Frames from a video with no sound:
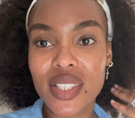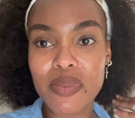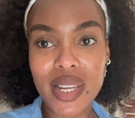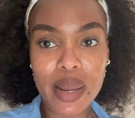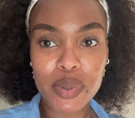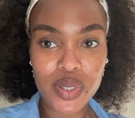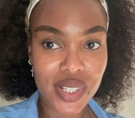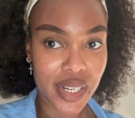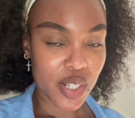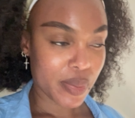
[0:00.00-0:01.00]
being able to
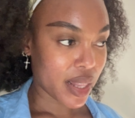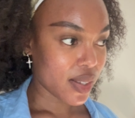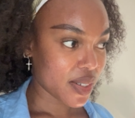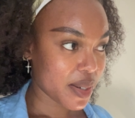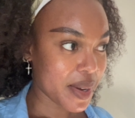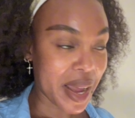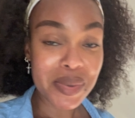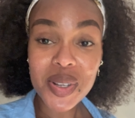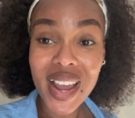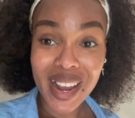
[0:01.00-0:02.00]
change my look. I'm
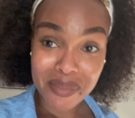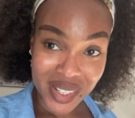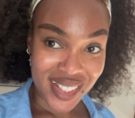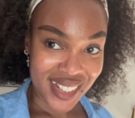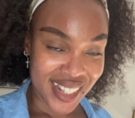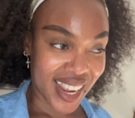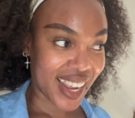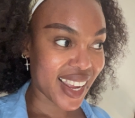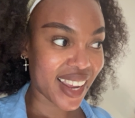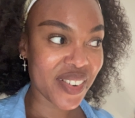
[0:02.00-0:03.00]
so happy today.
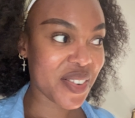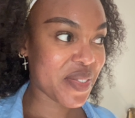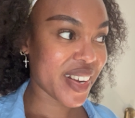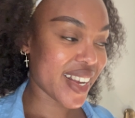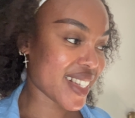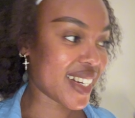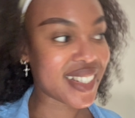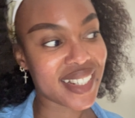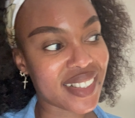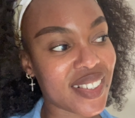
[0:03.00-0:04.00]
I, I don't know if you guys can
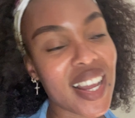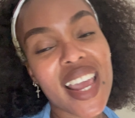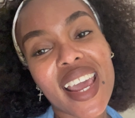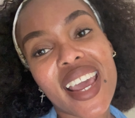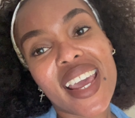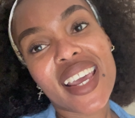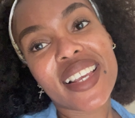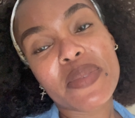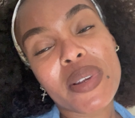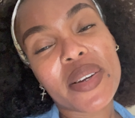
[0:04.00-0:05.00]
tell.
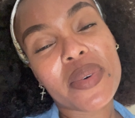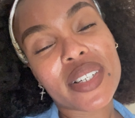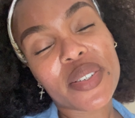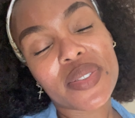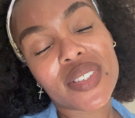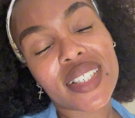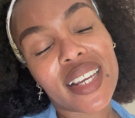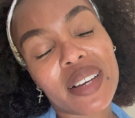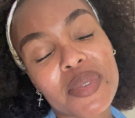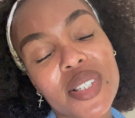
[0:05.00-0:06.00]
It's been a wonderful
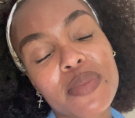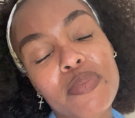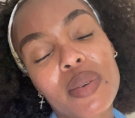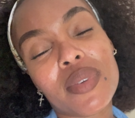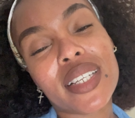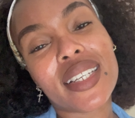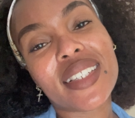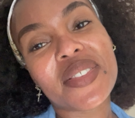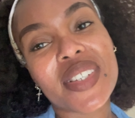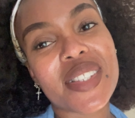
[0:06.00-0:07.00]
day. I'm just
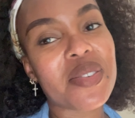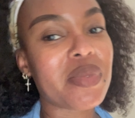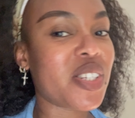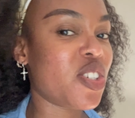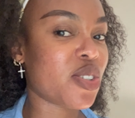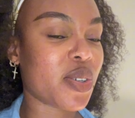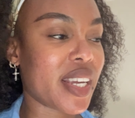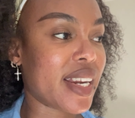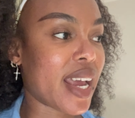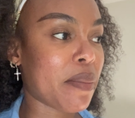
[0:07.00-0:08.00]
bubbling with so much
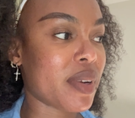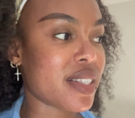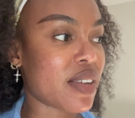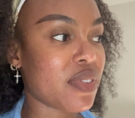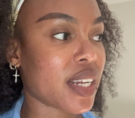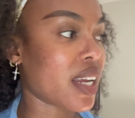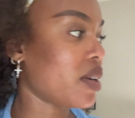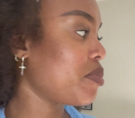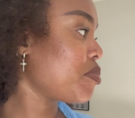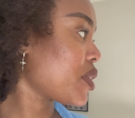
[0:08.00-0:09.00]
joy and happiness. I feel like I
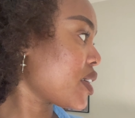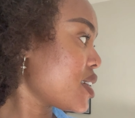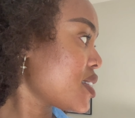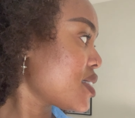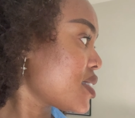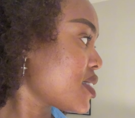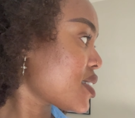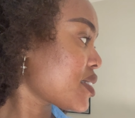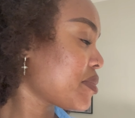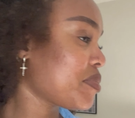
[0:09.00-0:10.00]
could burst.